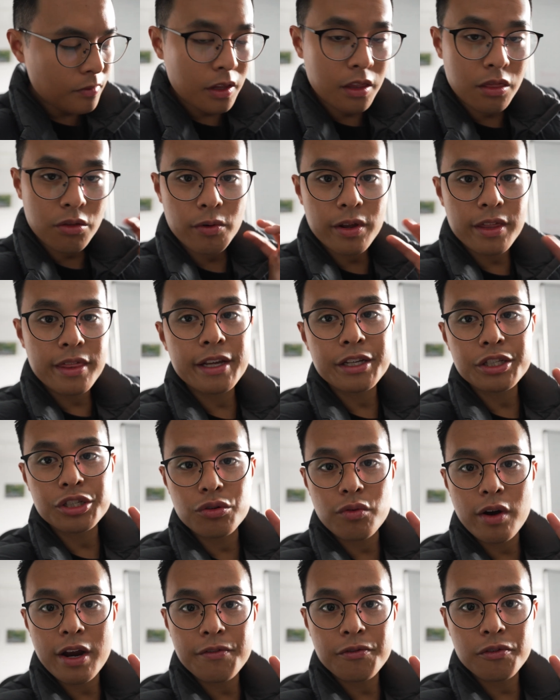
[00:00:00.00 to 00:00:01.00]
three things
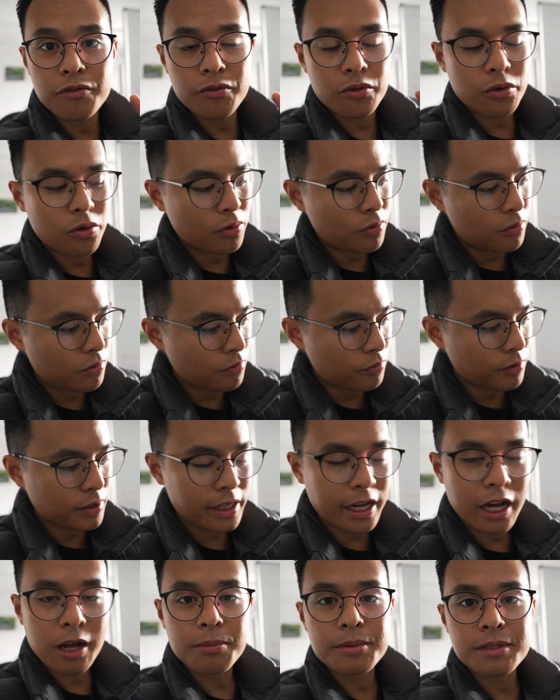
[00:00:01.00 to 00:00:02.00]
you're grateful for
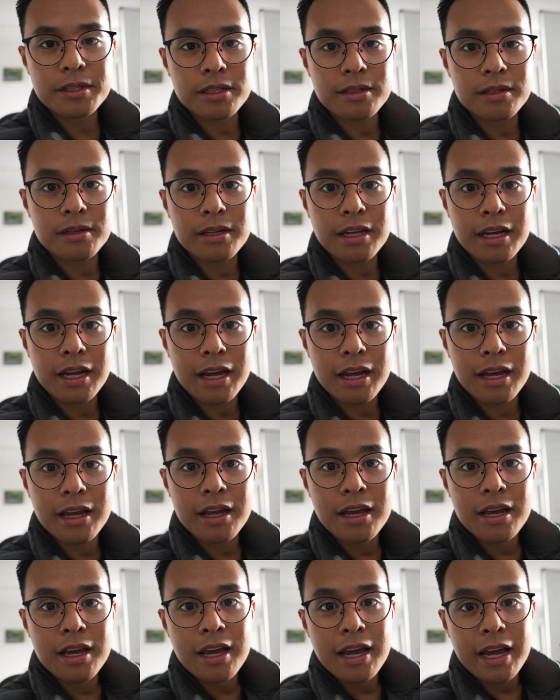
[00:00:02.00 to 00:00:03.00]
really helps to
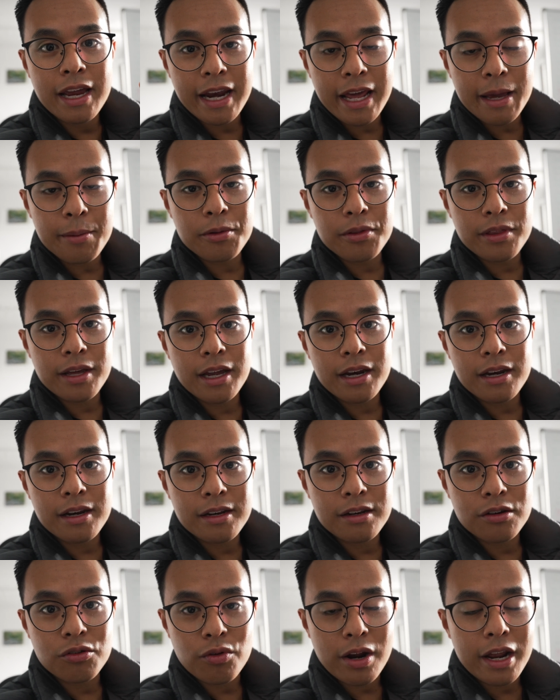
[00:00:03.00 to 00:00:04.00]
enable that
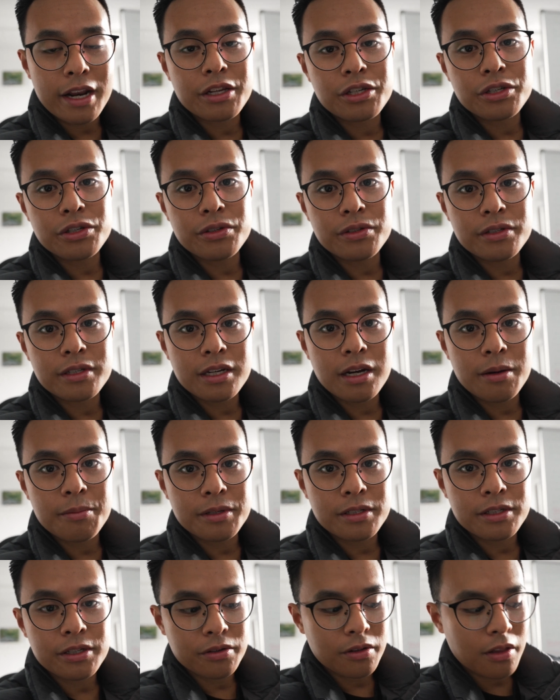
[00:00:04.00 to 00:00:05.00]
gratitude to come
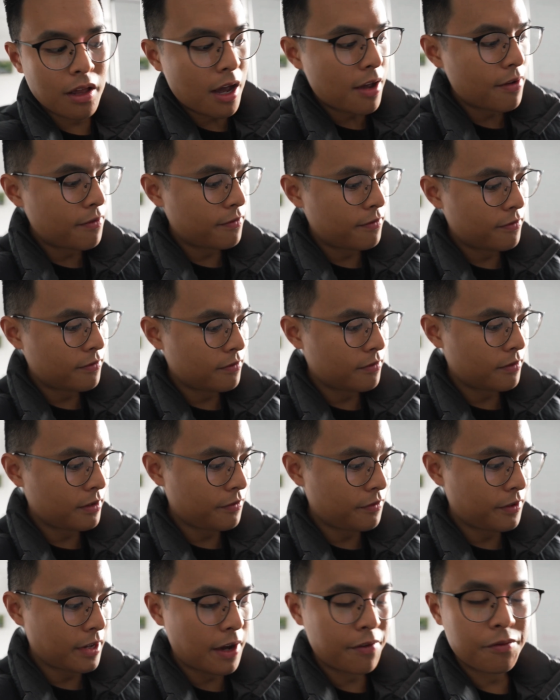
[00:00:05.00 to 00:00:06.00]
into your life.
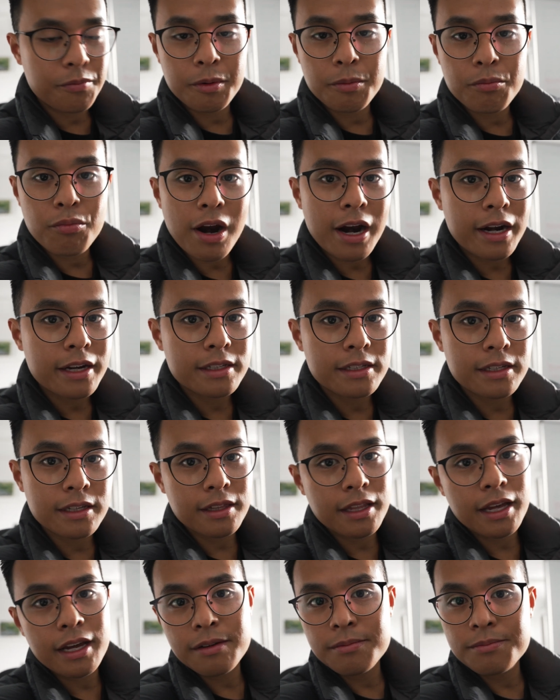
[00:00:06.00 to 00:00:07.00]
If you haven't been
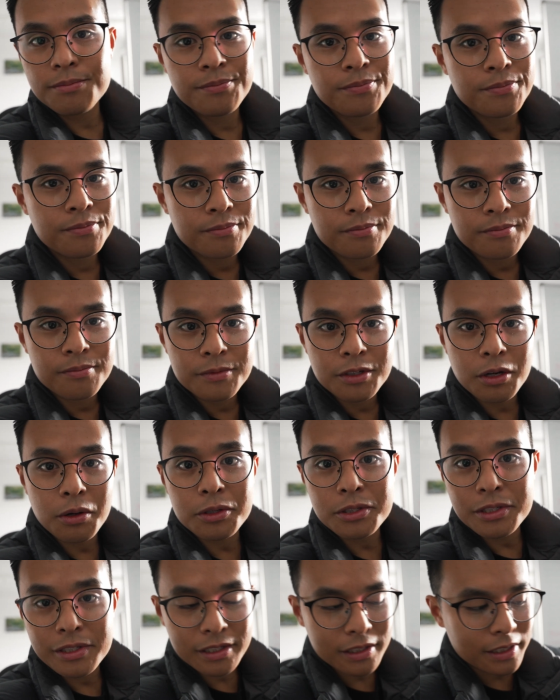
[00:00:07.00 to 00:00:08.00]
practicing that
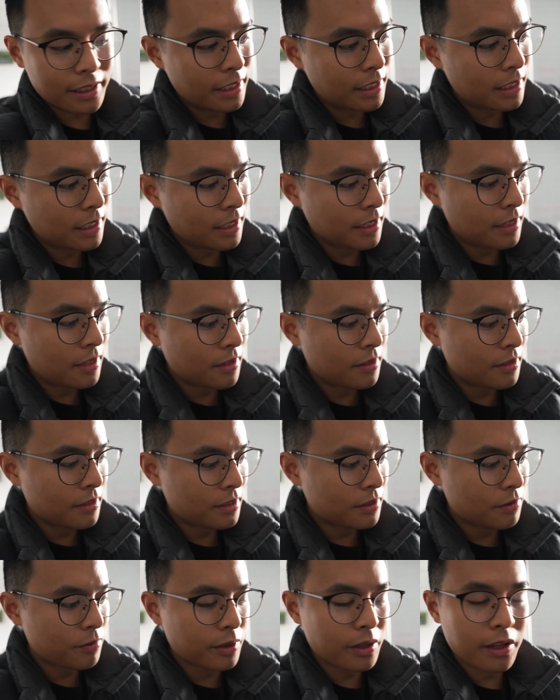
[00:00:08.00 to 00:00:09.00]
consciously,
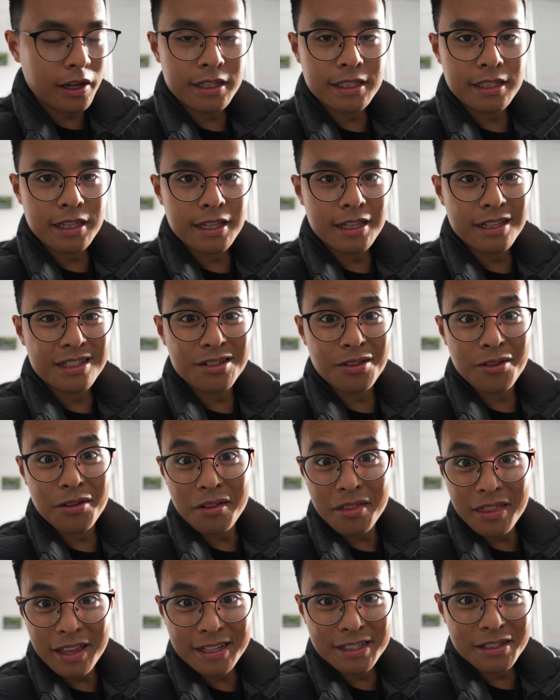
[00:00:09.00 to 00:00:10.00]
just realizing that there's a
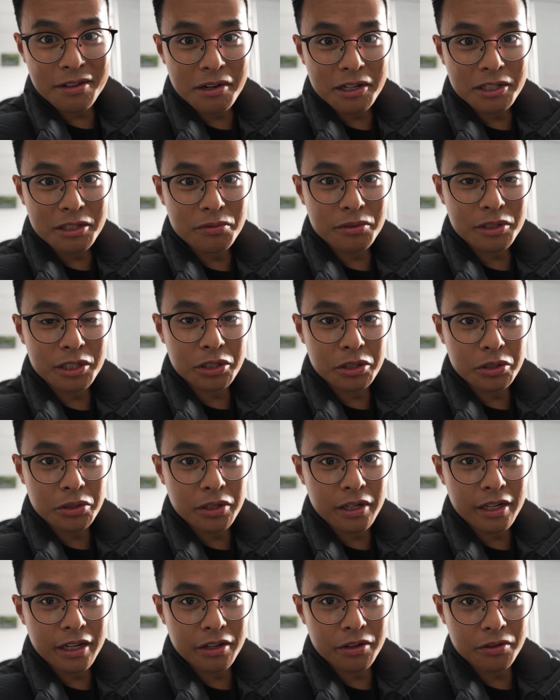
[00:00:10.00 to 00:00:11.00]
lot of things that are actually really
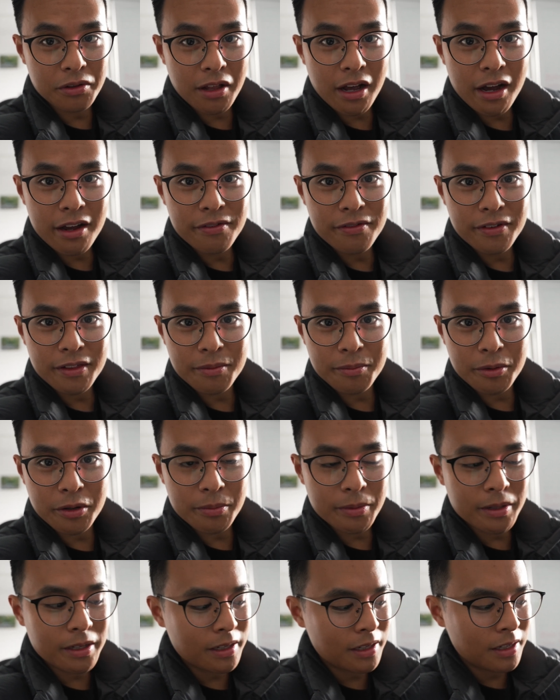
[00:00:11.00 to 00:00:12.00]
good in your life at the
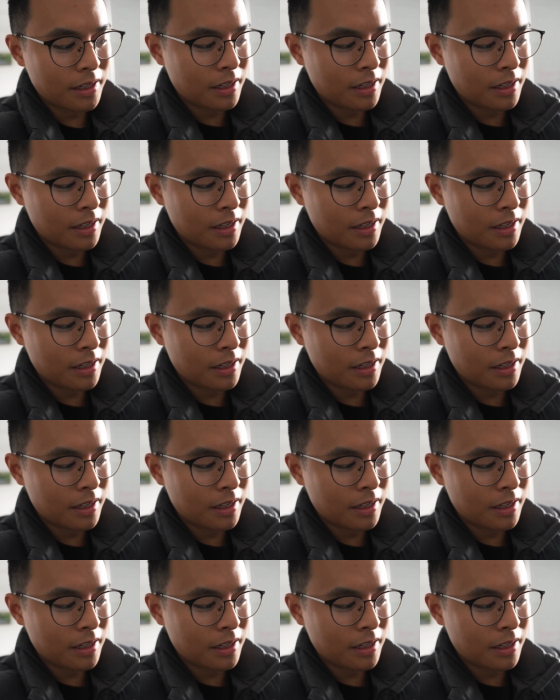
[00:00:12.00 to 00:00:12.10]
moment.